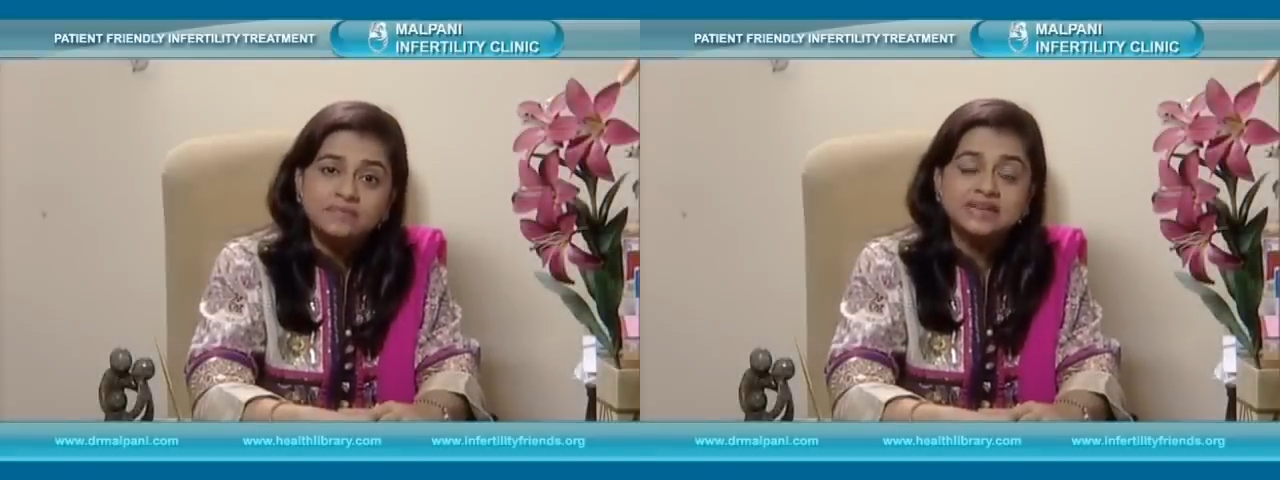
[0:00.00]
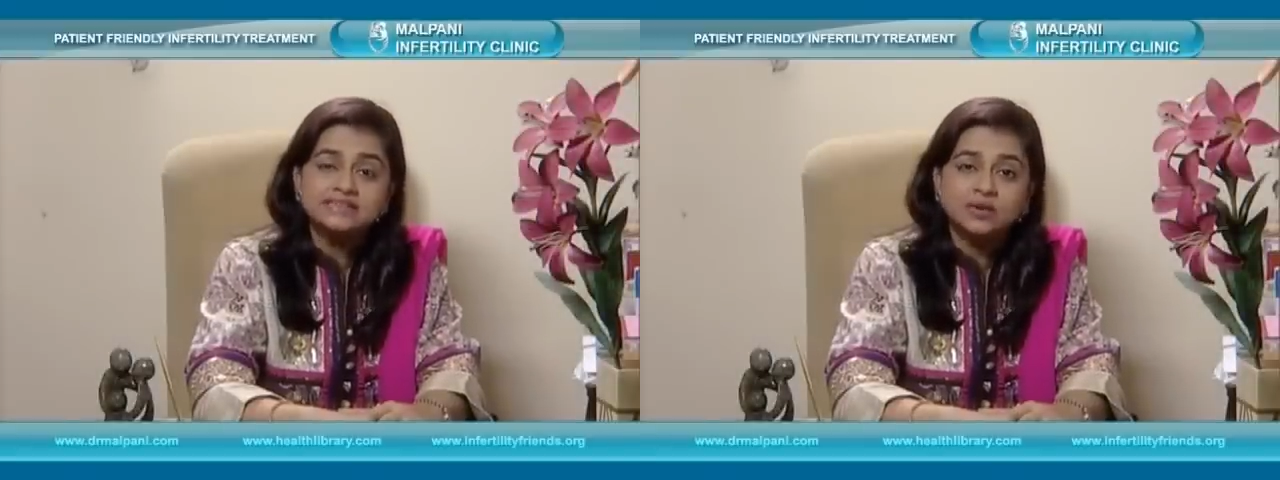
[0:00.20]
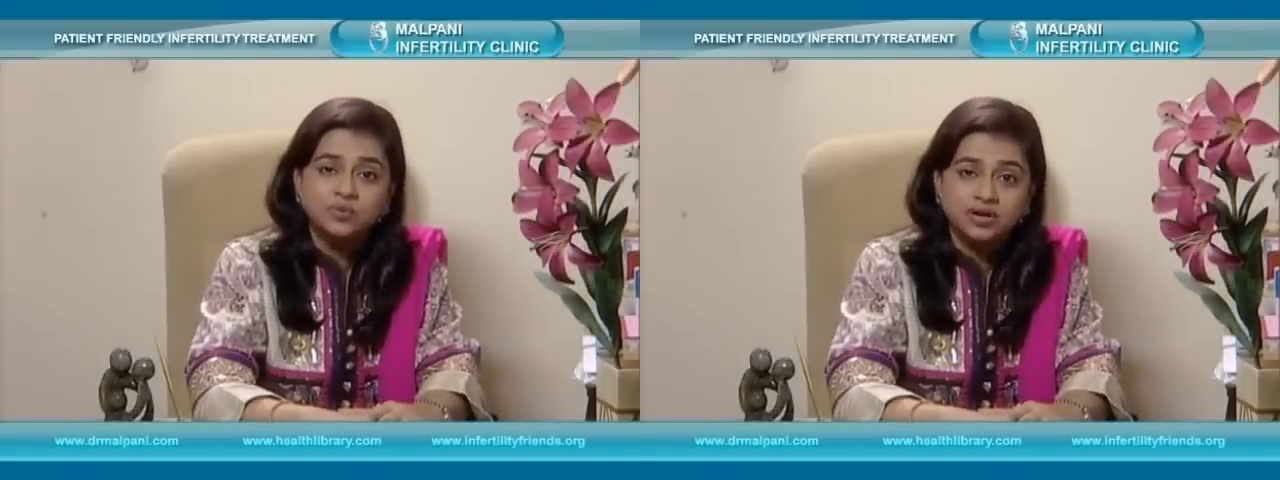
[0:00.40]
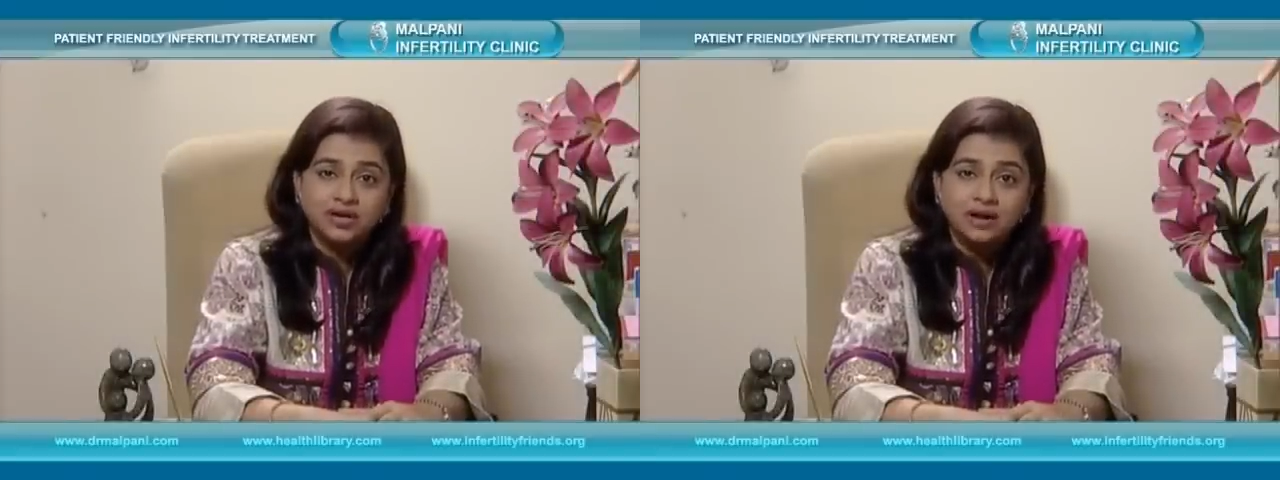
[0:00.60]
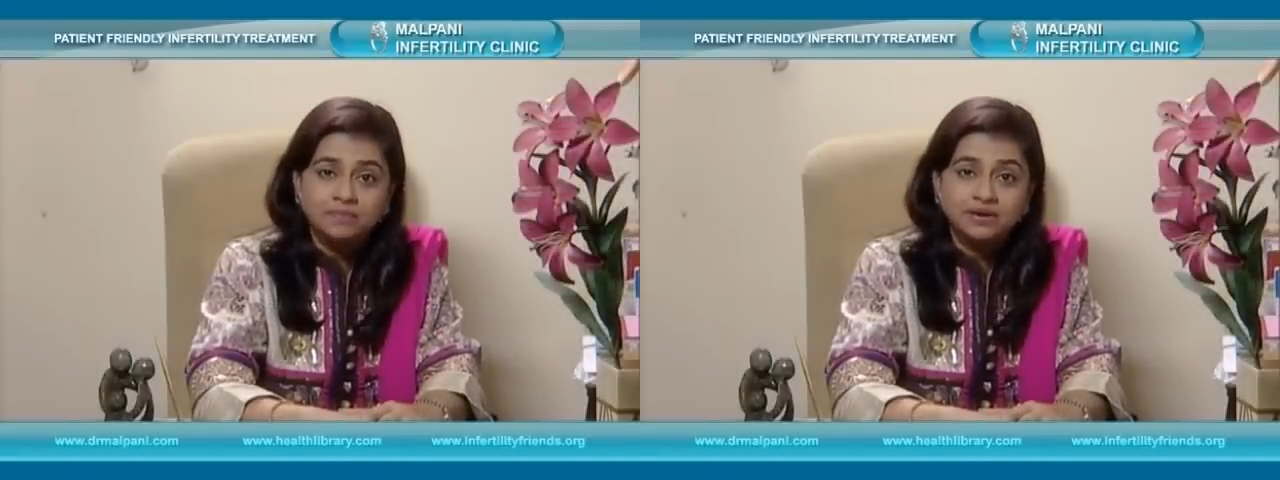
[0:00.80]
the basic
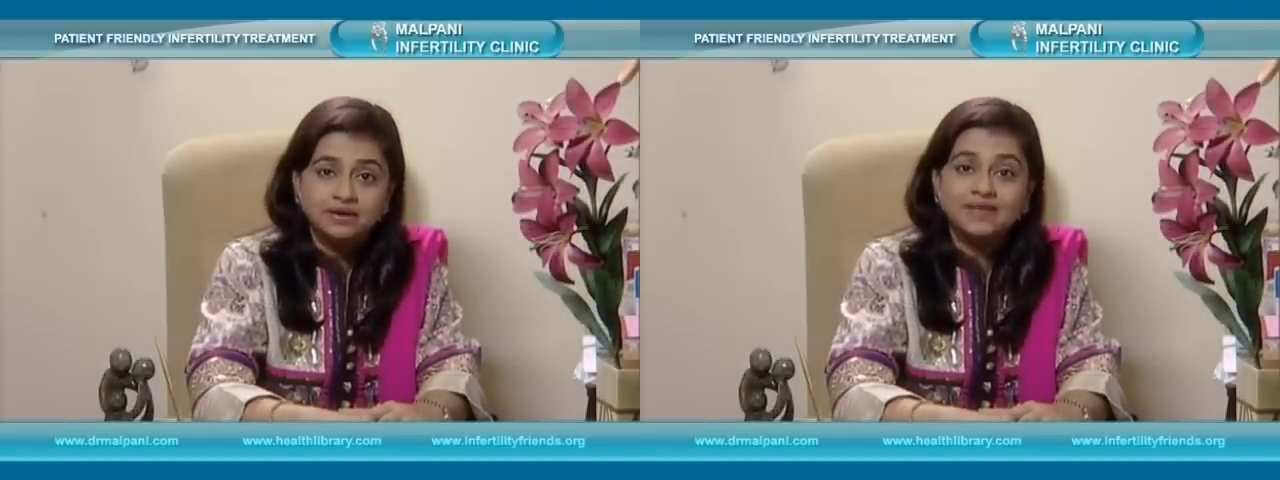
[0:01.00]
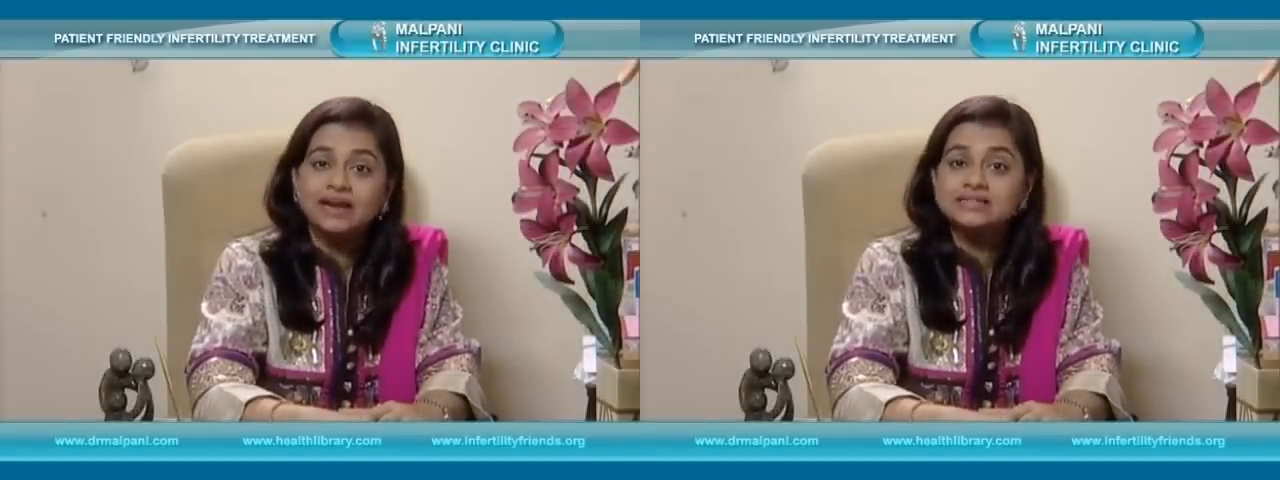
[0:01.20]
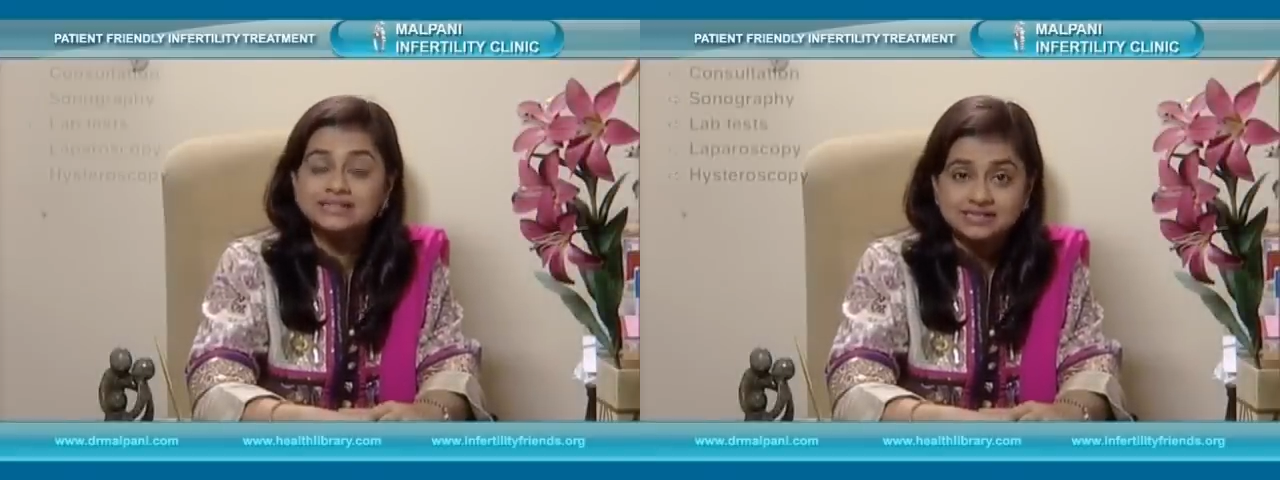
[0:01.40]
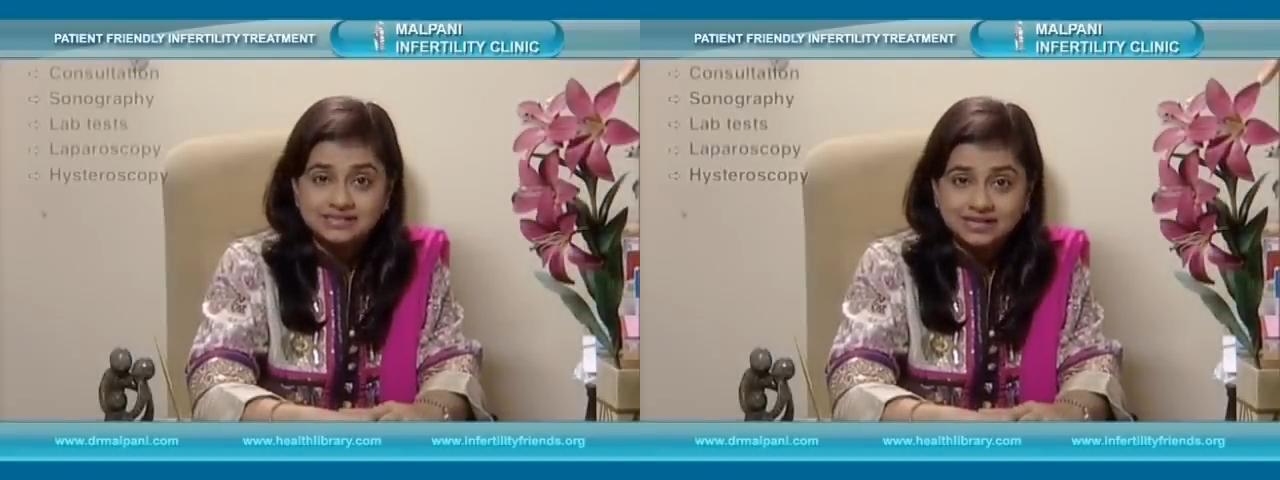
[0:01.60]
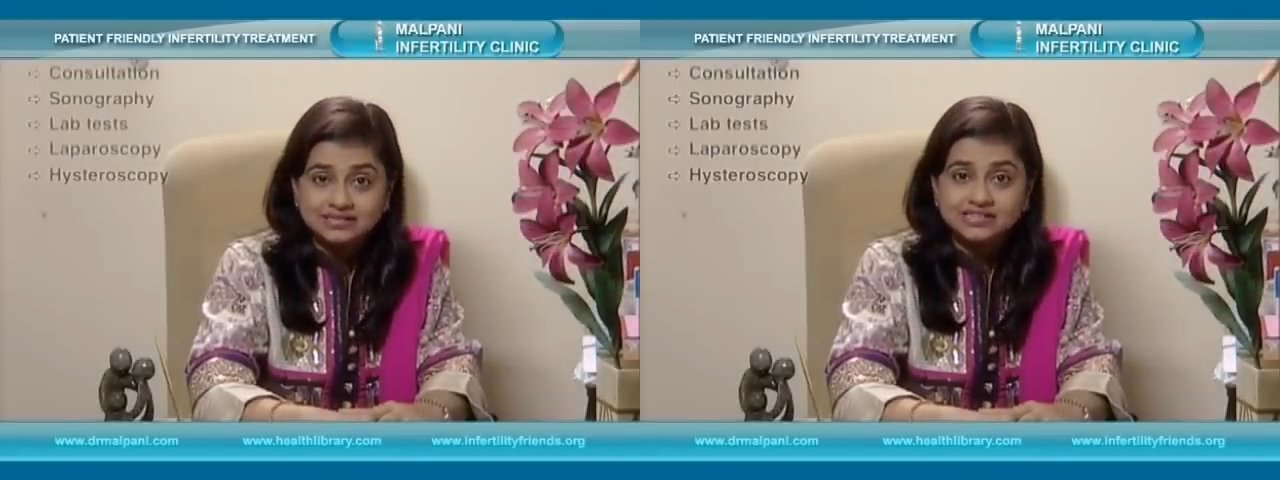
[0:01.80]
workup, that is
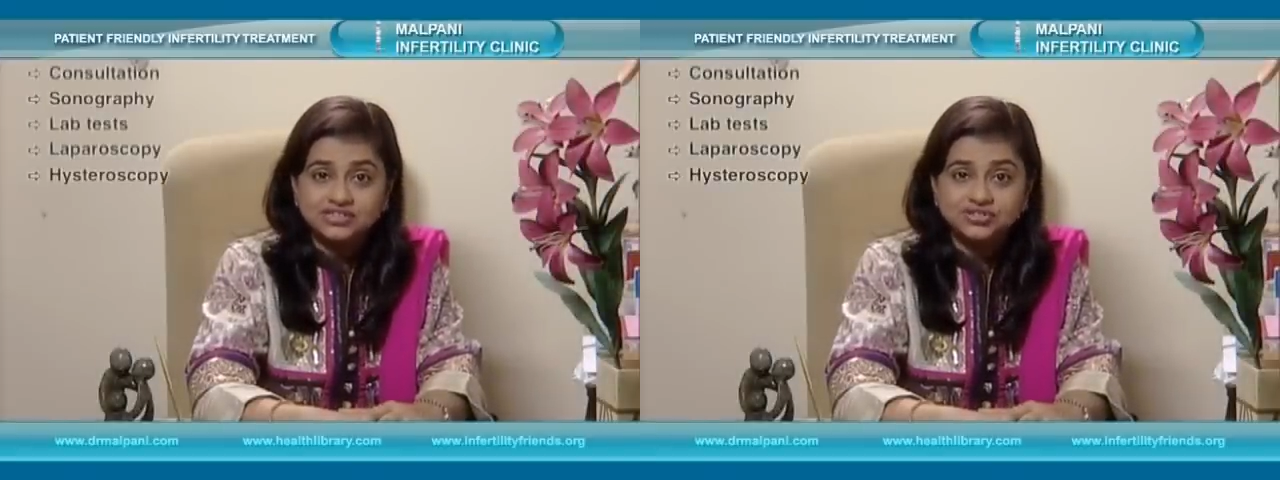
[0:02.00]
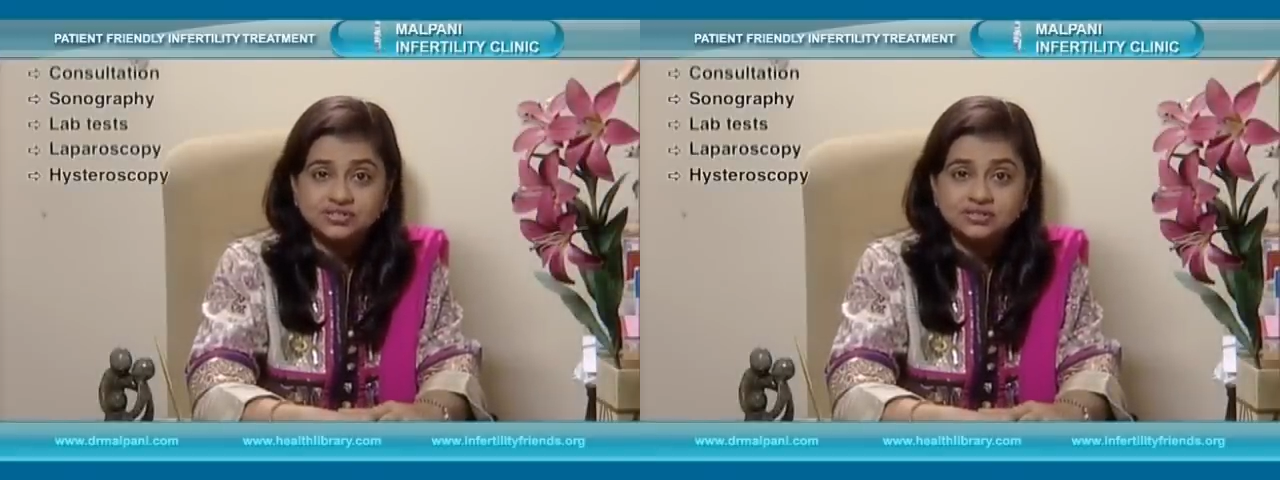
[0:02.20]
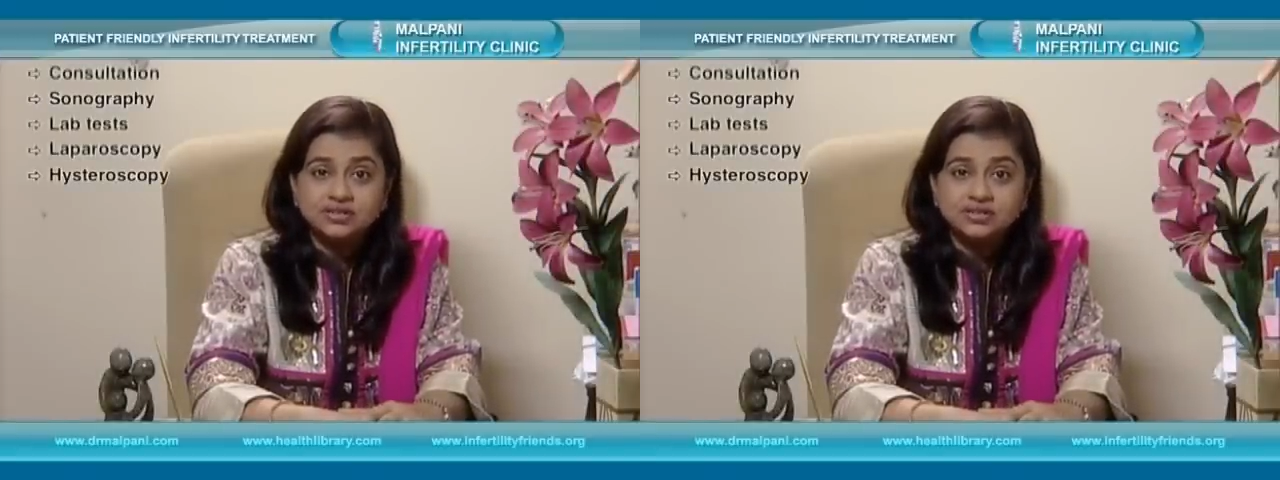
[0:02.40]
consultation,